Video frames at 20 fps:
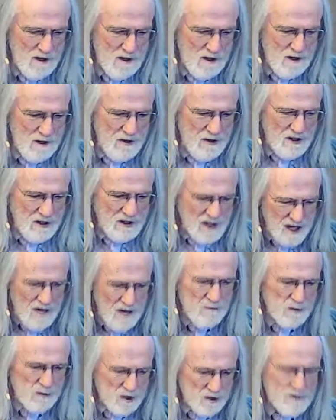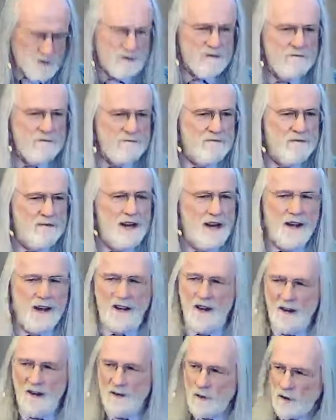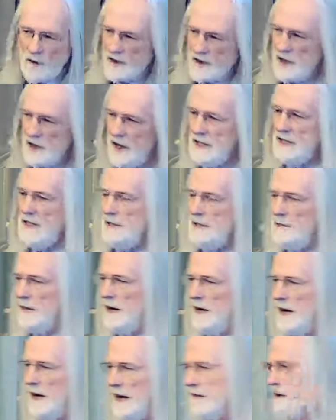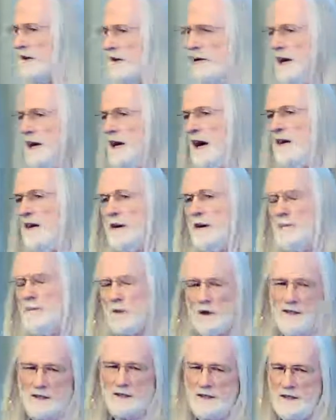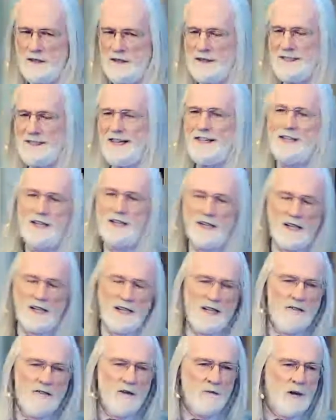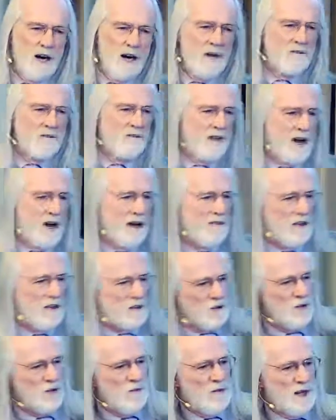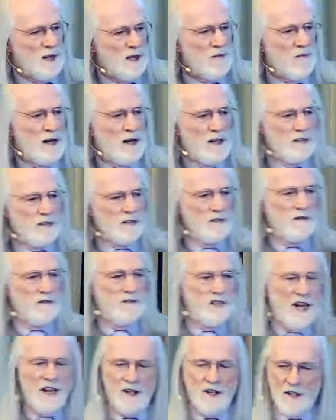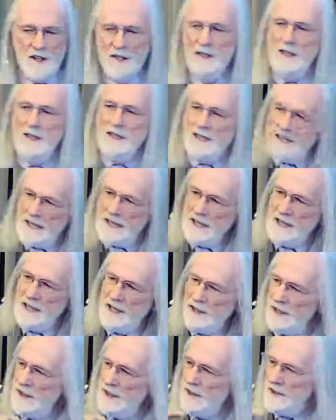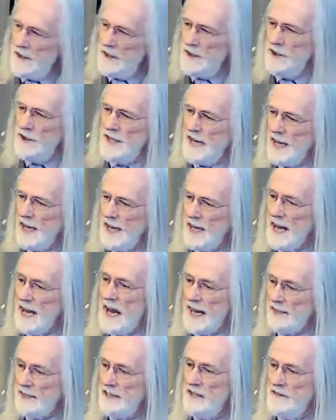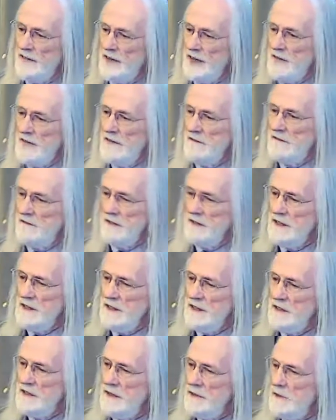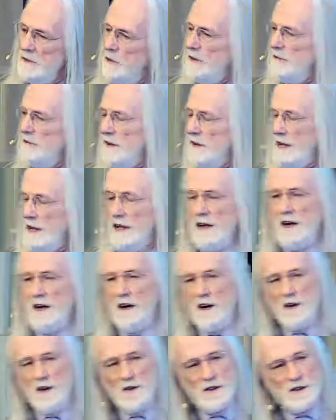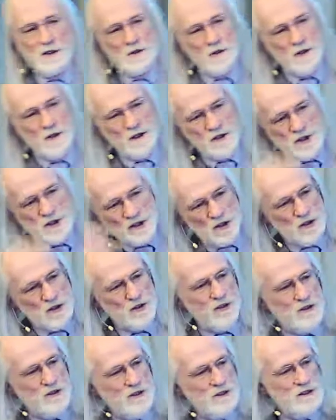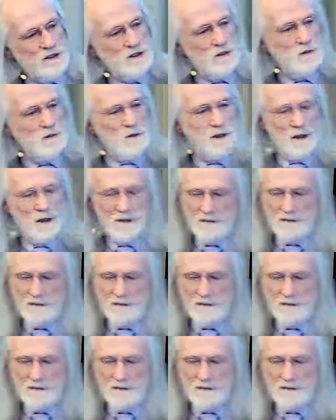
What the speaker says: The numbers that we're talking about, every person is said to leave about 500 megabytes of data in their daily activity. With videos and with searches and with